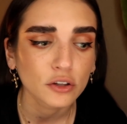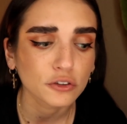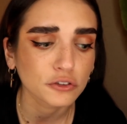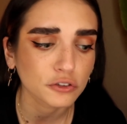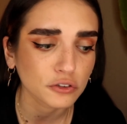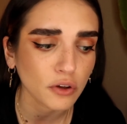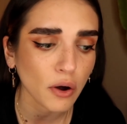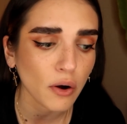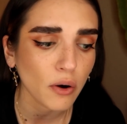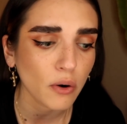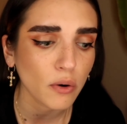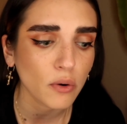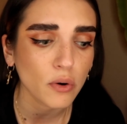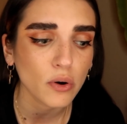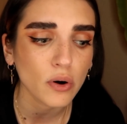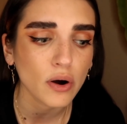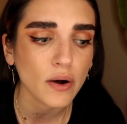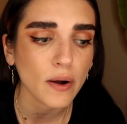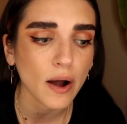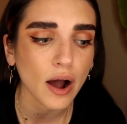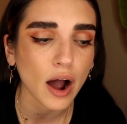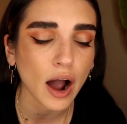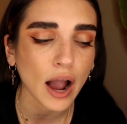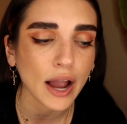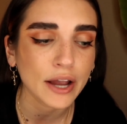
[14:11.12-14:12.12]

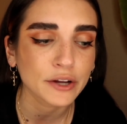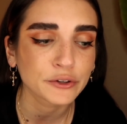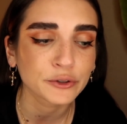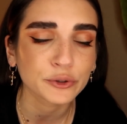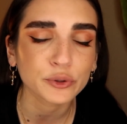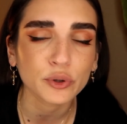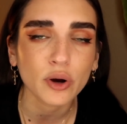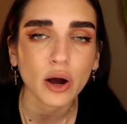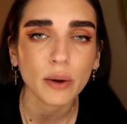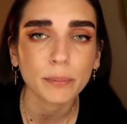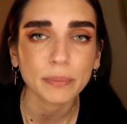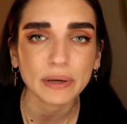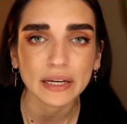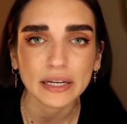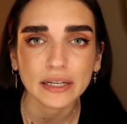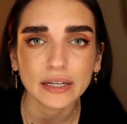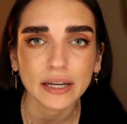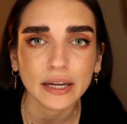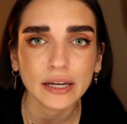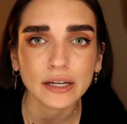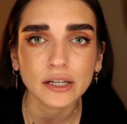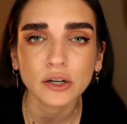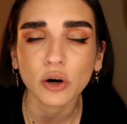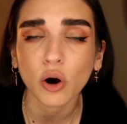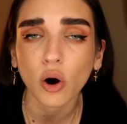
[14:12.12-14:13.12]
so I grew up
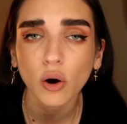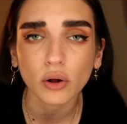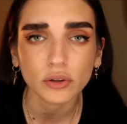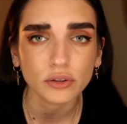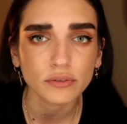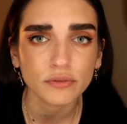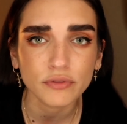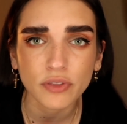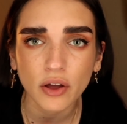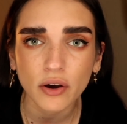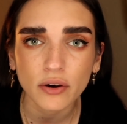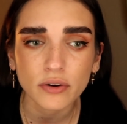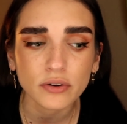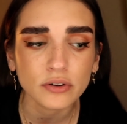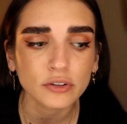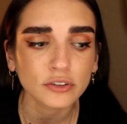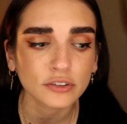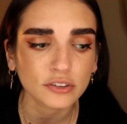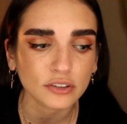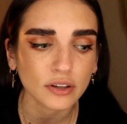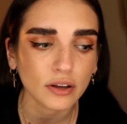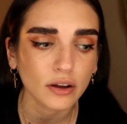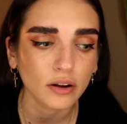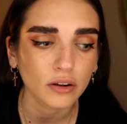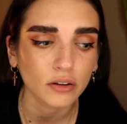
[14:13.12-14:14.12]
eating all of
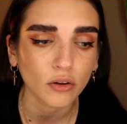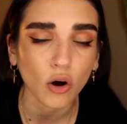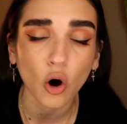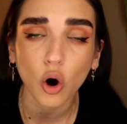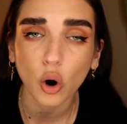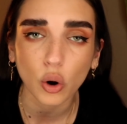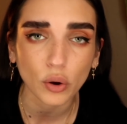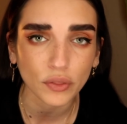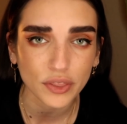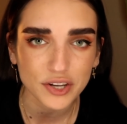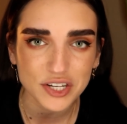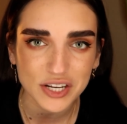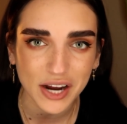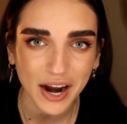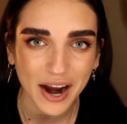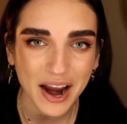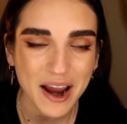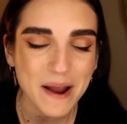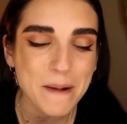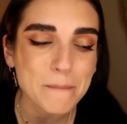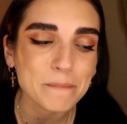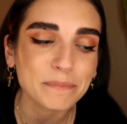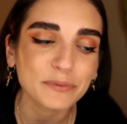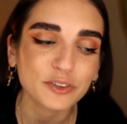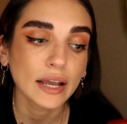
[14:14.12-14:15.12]
those all the
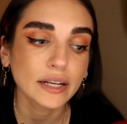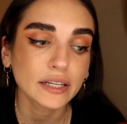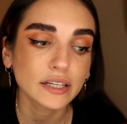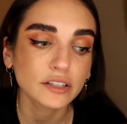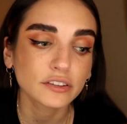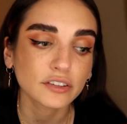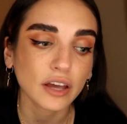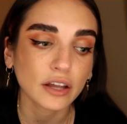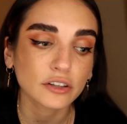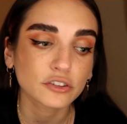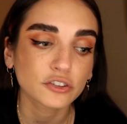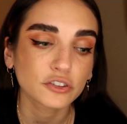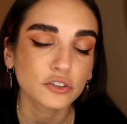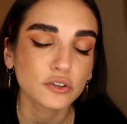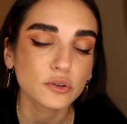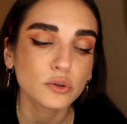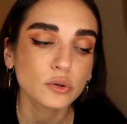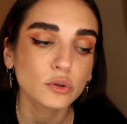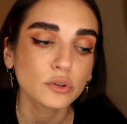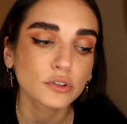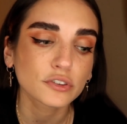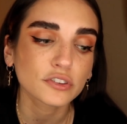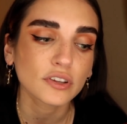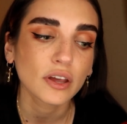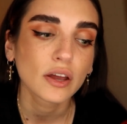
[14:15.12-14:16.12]
time. Any
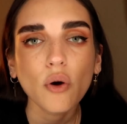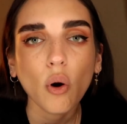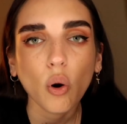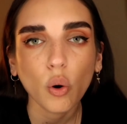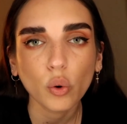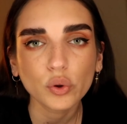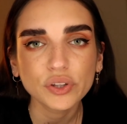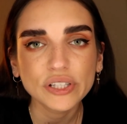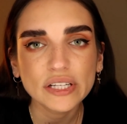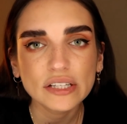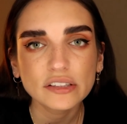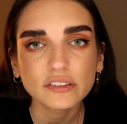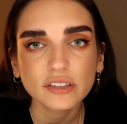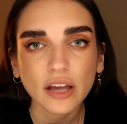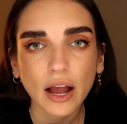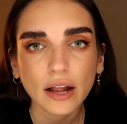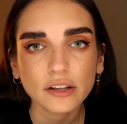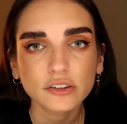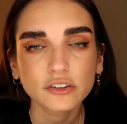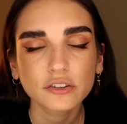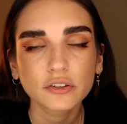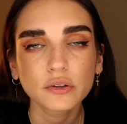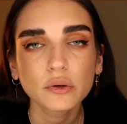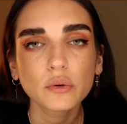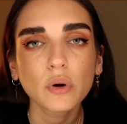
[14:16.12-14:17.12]
tattoos? The only
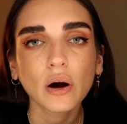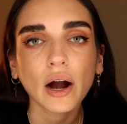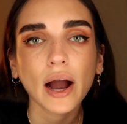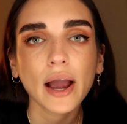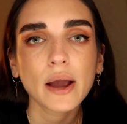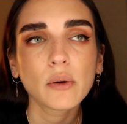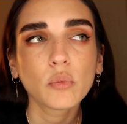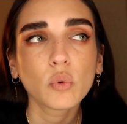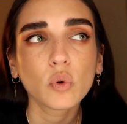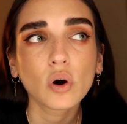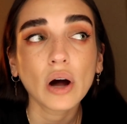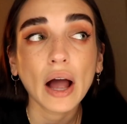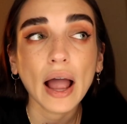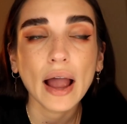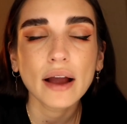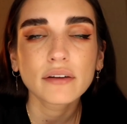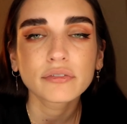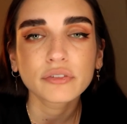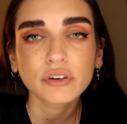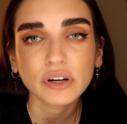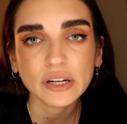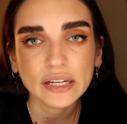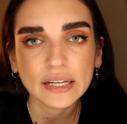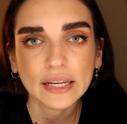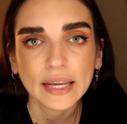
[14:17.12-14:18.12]
tattoo I will
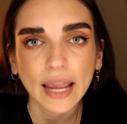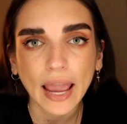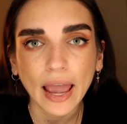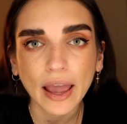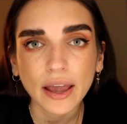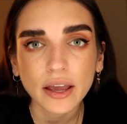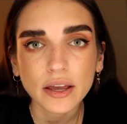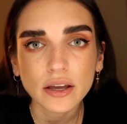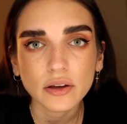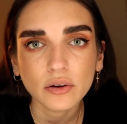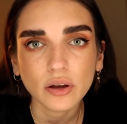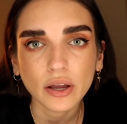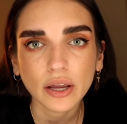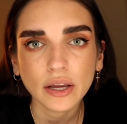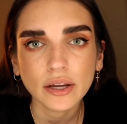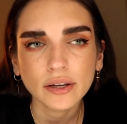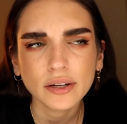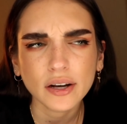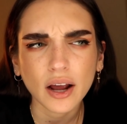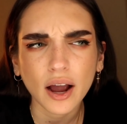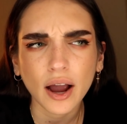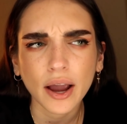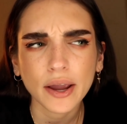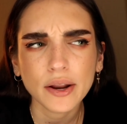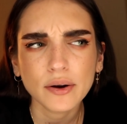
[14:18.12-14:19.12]
ever get,
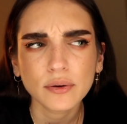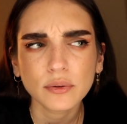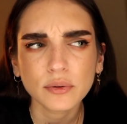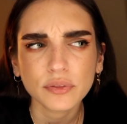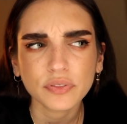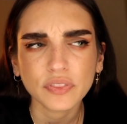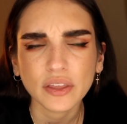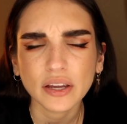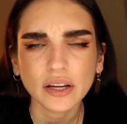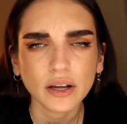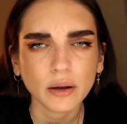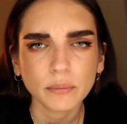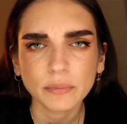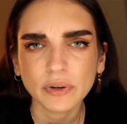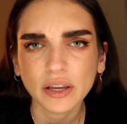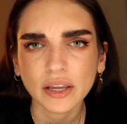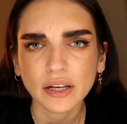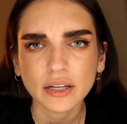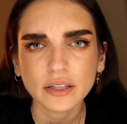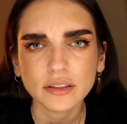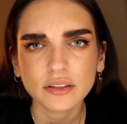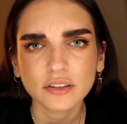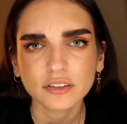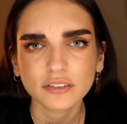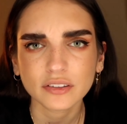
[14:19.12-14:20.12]
and I don't think I'm
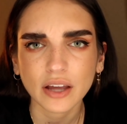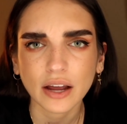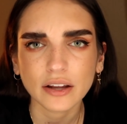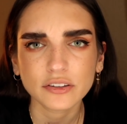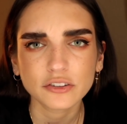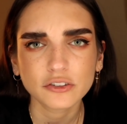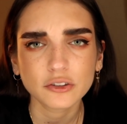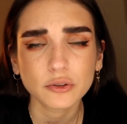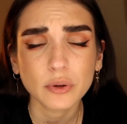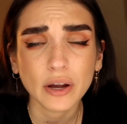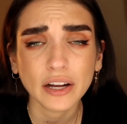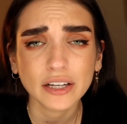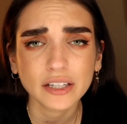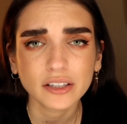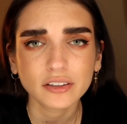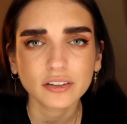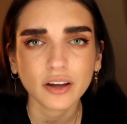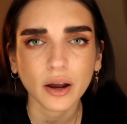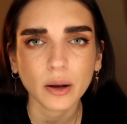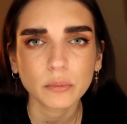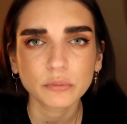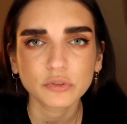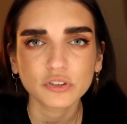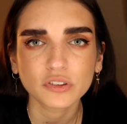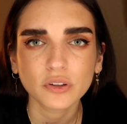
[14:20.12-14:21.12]
getting this tattoo
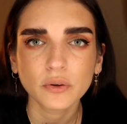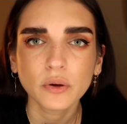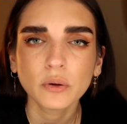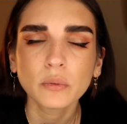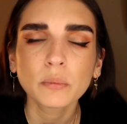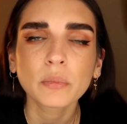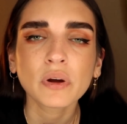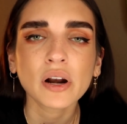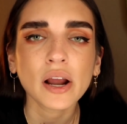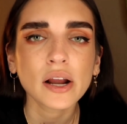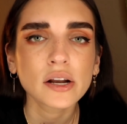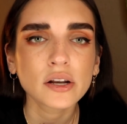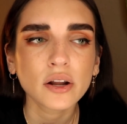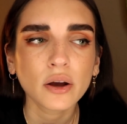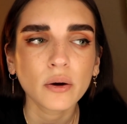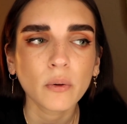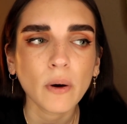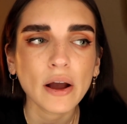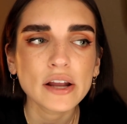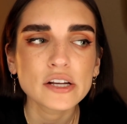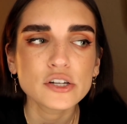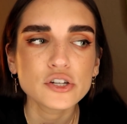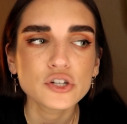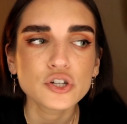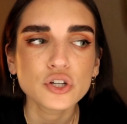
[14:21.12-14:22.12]
anytime soon, but I know
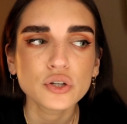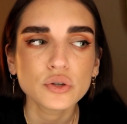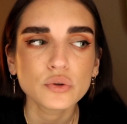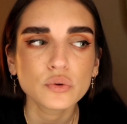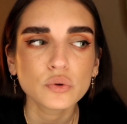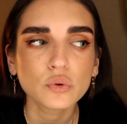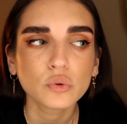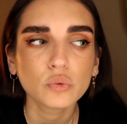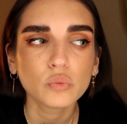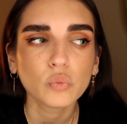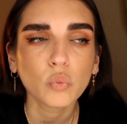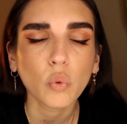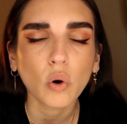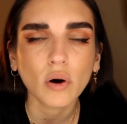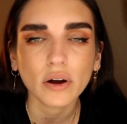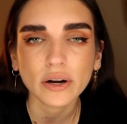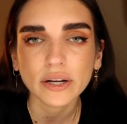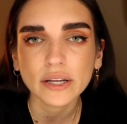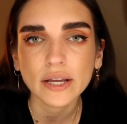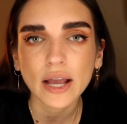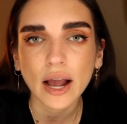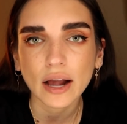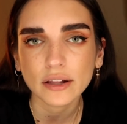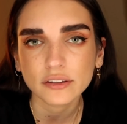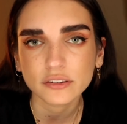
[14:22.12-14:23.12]
I do
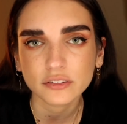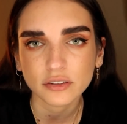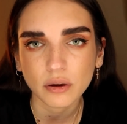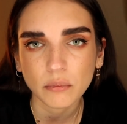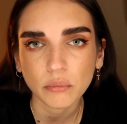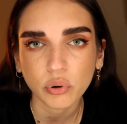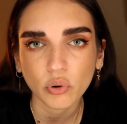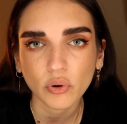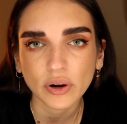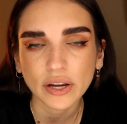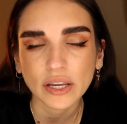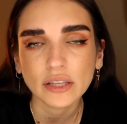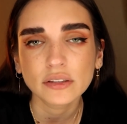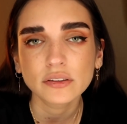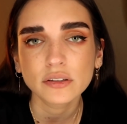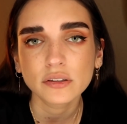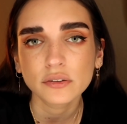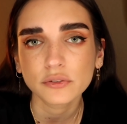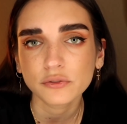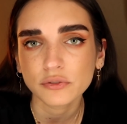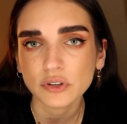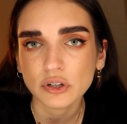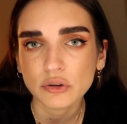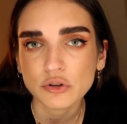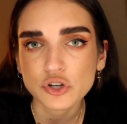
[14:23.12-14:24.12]
want it at some point in
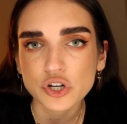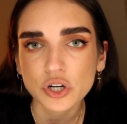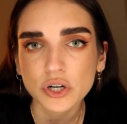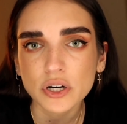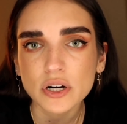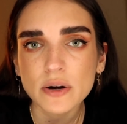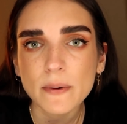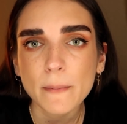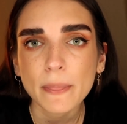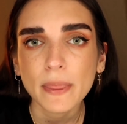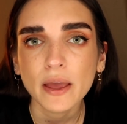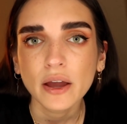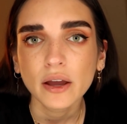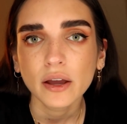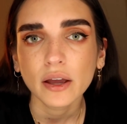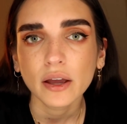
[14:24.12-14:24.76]
the future,